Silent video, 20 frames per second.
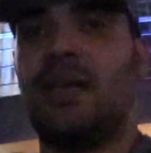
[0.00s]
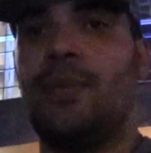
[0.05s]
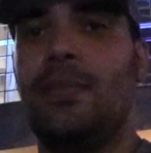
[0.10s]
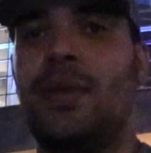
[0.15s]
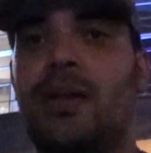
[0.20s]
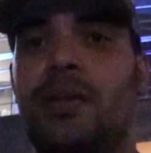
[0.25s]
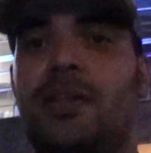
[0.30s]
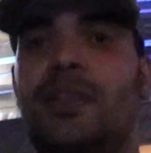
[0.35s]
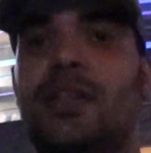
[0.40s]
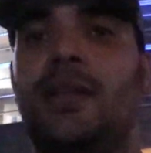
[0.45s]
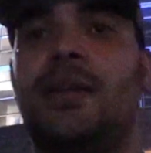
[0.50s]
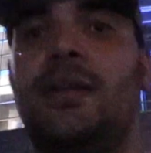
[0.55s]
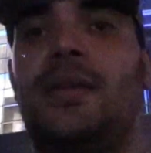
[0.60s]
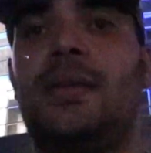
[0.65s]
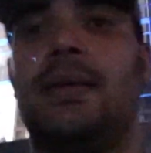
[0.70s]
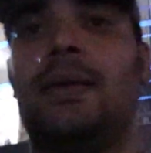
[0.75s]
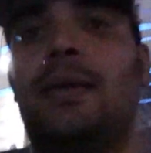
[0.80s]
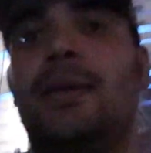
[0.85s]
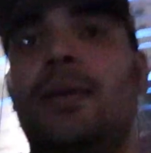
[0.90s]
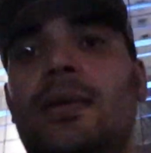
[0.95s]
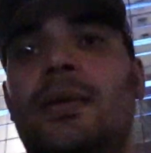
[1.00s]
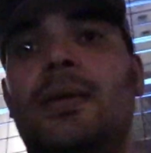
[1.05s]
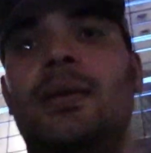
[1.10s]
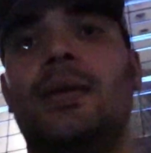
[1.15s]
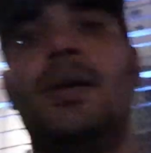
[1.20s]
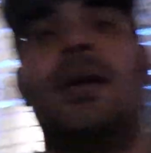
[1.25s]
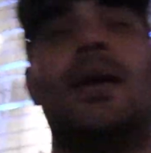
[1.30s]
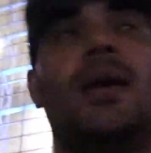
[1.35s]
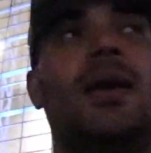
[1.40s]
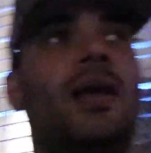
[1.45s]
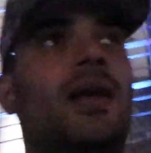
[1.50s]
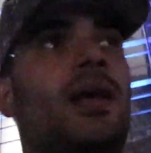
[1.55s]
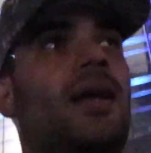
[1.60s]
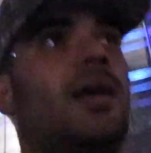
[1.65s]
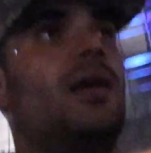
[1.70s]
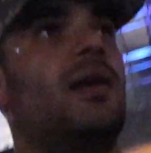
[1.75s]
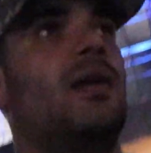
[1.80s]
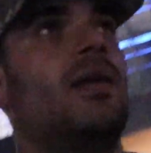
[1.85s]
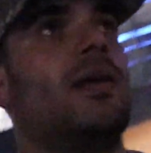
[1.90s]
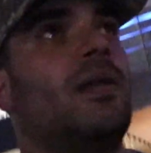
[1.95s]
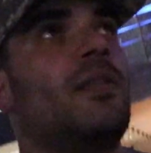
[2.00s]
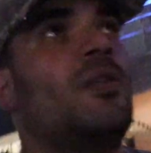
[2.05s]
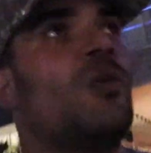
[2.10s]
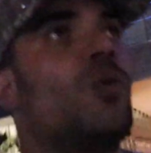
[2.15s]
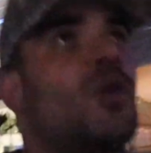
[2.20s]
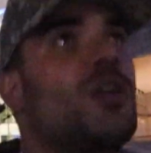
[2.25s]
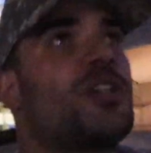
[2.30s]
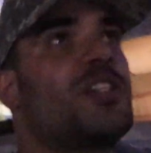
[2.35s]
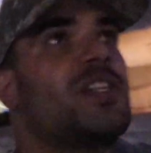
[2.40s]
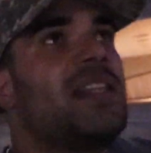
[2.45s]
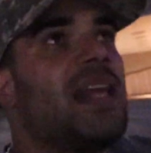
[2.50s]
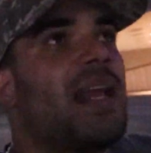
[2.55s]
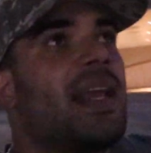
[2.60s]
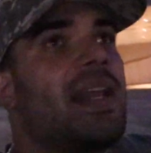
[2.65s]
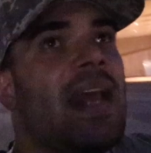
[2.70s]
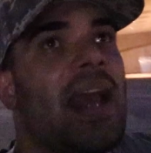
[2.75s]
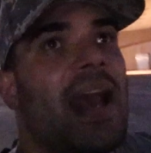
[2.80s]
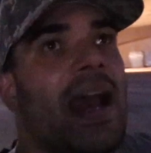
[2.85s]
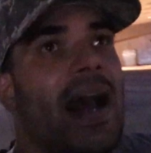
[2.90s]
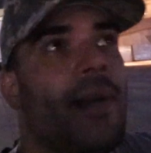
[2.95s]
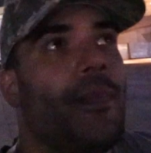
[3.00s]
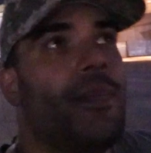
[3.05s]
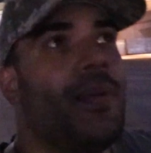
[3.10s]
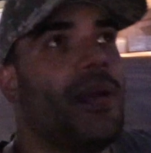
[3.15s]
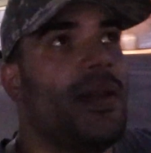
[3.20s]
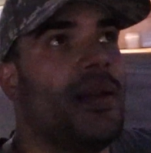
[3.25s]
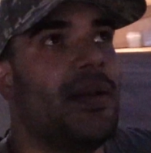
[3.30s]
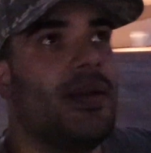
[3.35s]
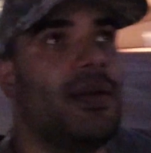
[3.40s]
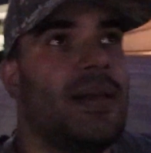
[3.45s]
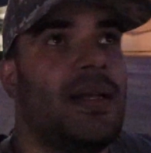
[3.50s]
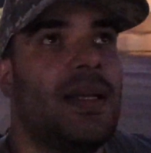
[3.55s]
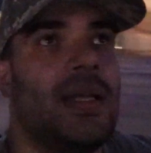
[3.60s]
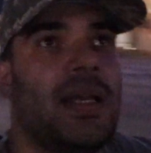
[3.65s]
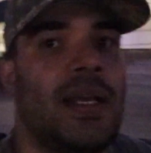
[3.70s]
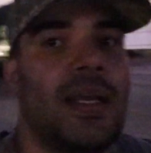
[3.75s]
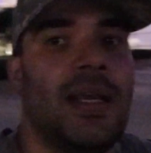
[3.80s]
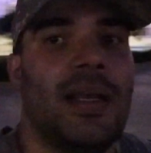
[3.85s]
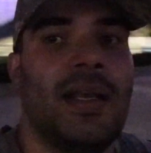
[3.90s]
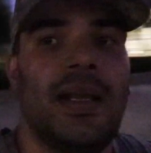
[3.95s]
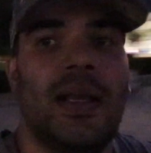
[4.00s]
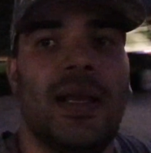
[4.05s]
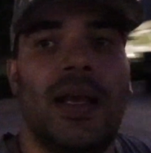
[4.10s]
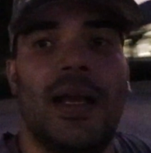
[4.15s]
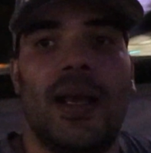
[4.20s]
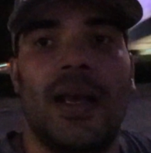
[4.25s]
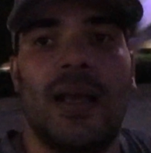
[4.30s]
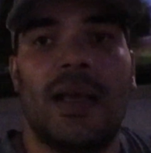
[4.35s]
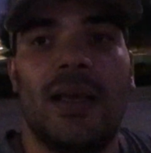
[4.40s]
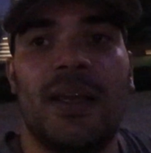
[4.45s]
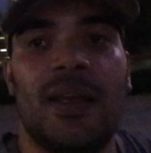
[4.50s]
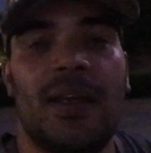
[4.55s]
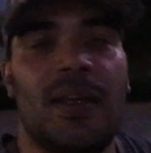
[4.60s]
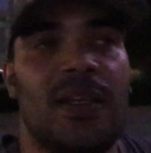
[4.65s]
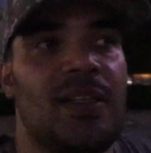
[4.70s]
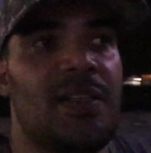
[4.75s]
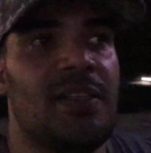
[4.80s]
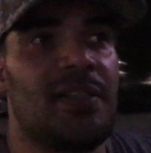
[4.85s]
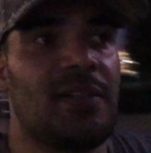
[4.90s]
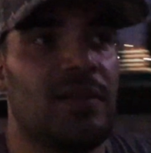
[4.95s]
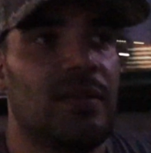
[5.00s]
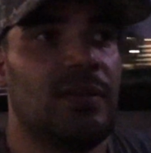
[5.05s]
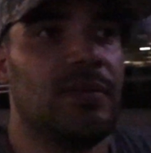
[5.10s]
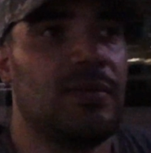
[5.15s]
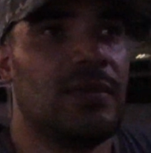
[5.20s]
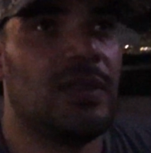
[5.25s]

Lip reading: I mentioned, the worst thing that can happen is